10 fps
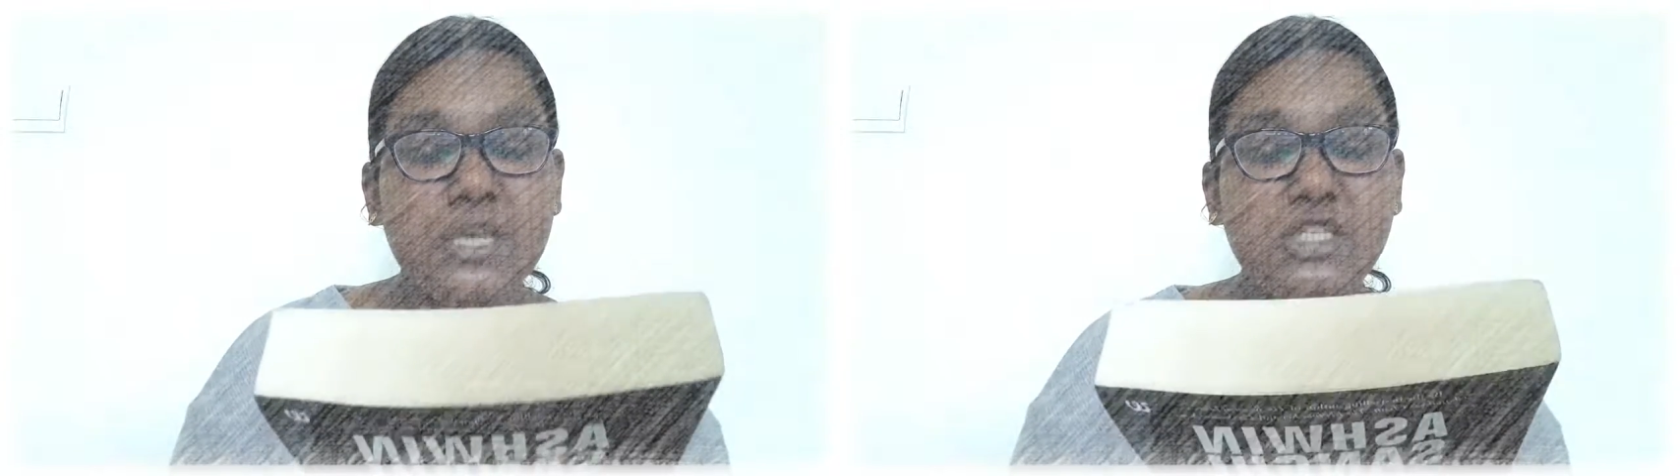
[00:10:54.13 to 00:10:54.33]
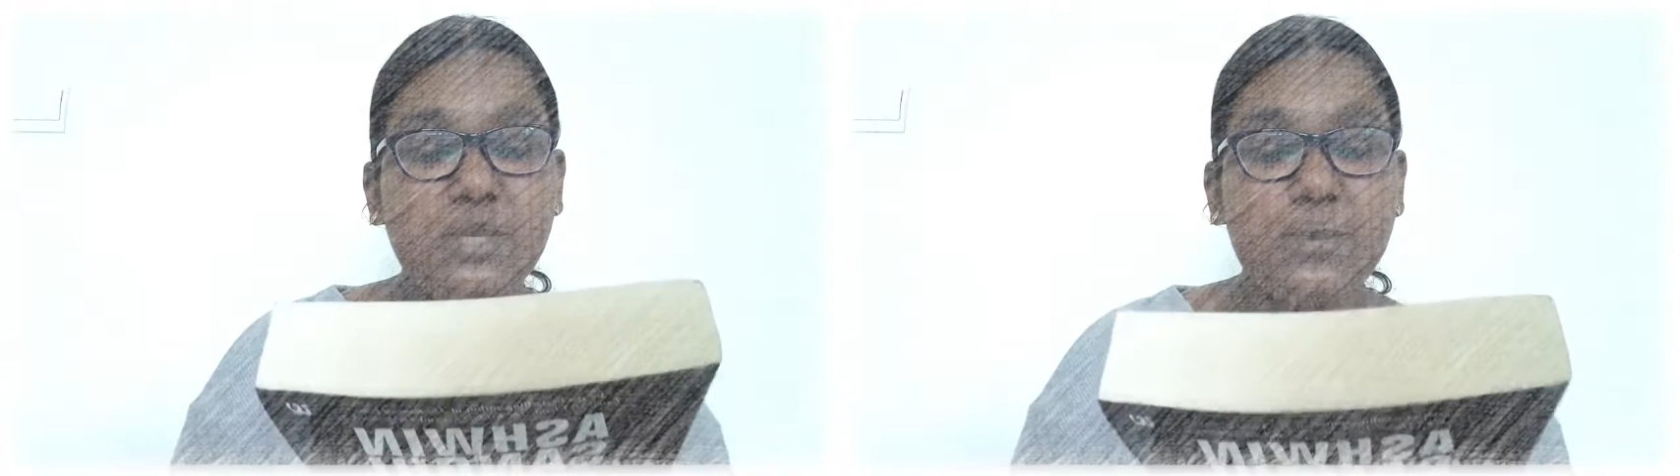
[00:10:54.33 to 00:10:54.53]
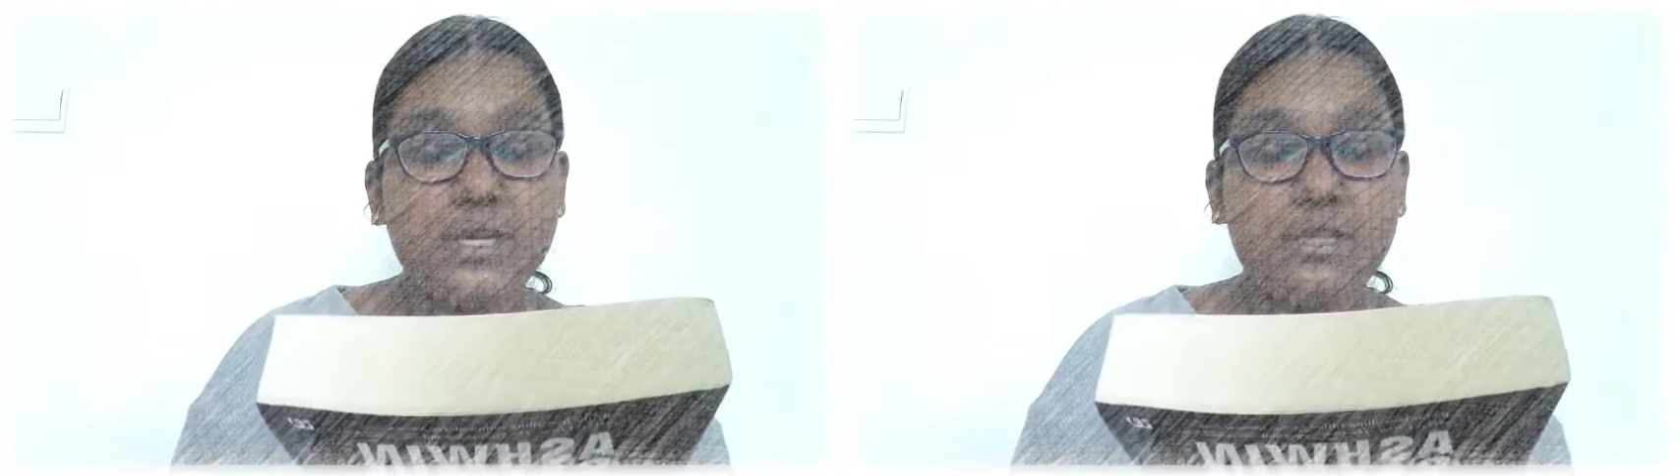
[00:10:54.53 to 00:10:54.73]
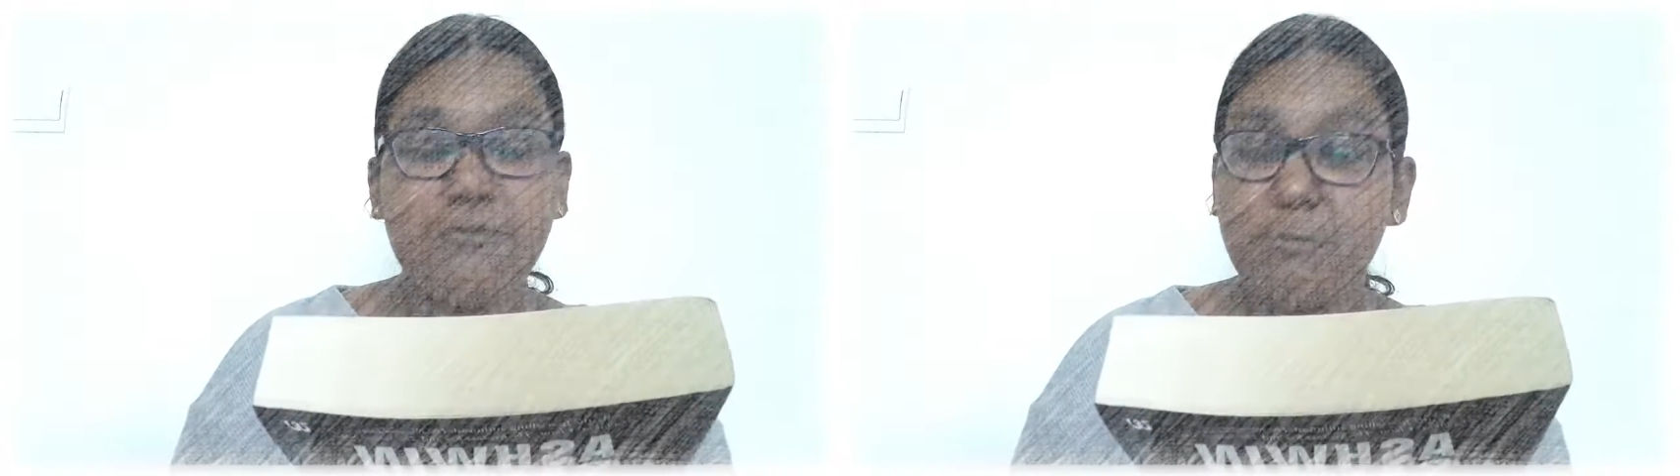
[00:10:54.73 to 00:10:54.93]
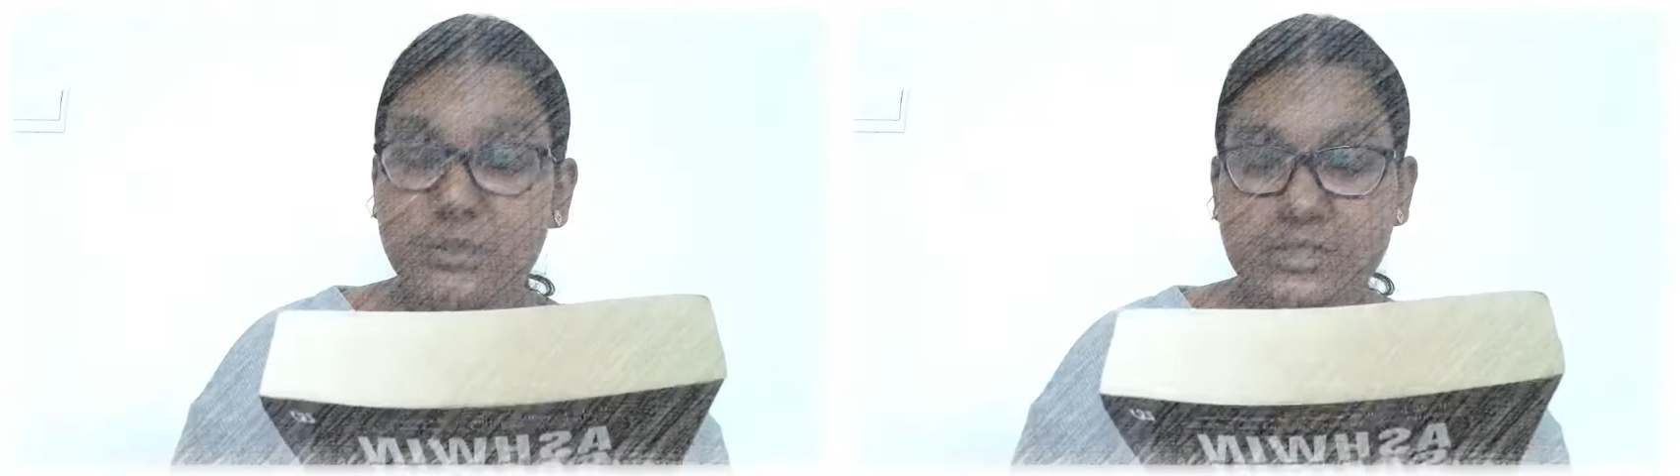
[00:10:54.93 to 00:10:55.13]
to the birth
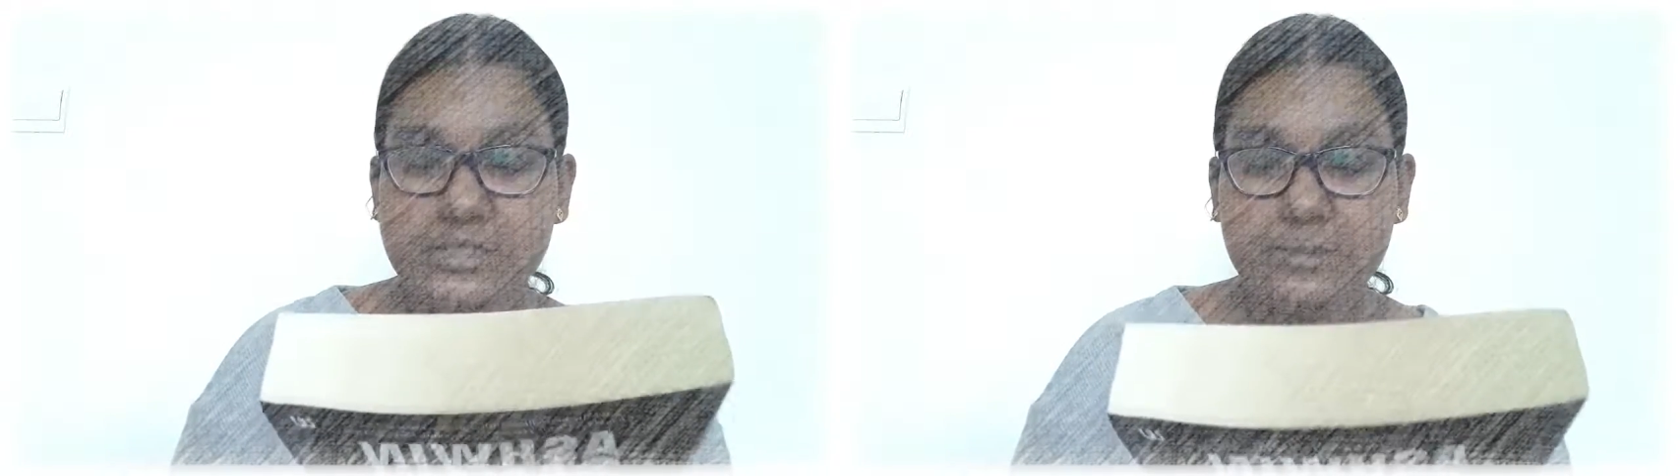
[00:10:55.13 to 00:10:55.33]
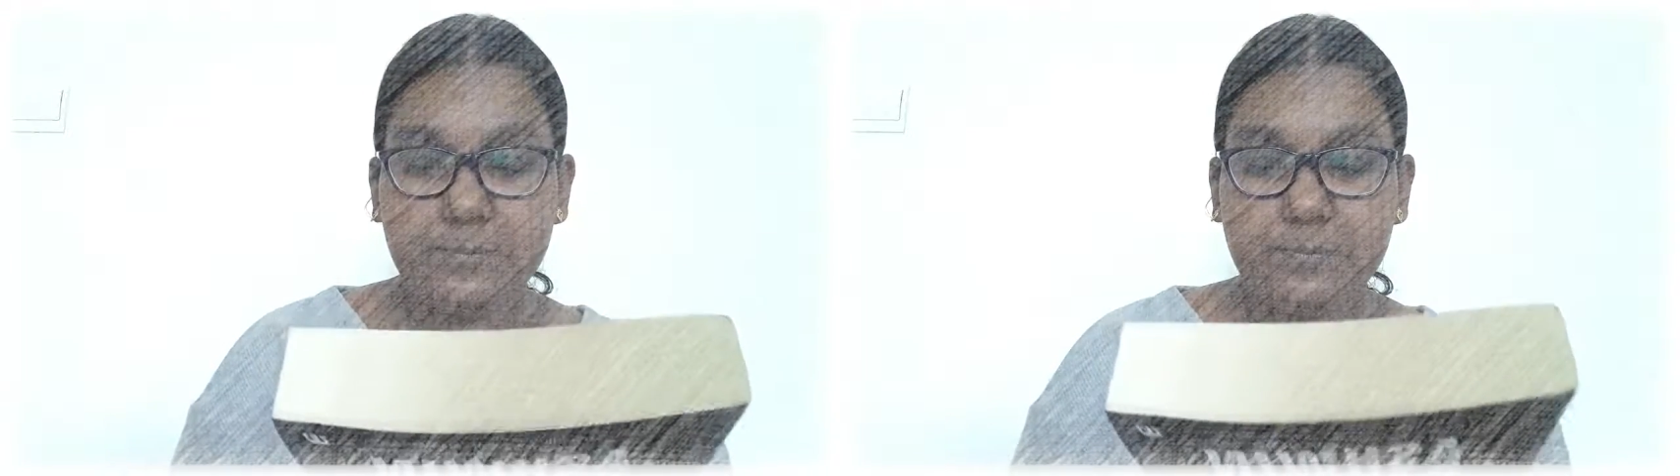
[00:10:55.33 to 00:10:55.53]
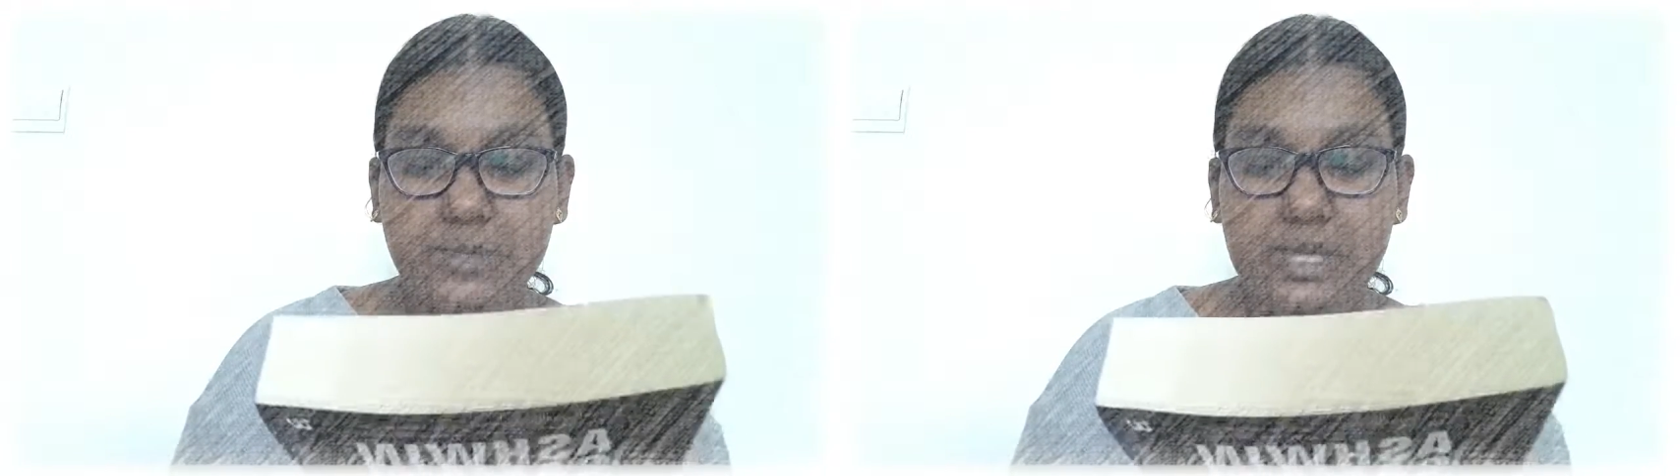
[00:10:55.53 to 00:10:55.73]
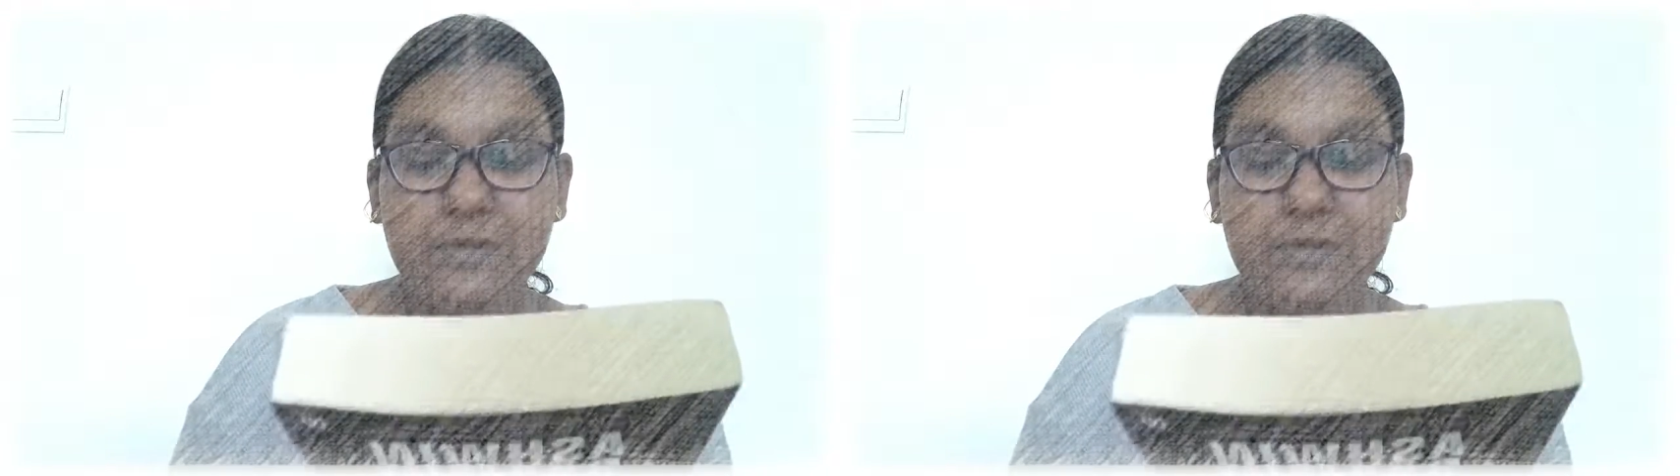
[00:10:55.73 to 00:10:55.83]
of Buddhism,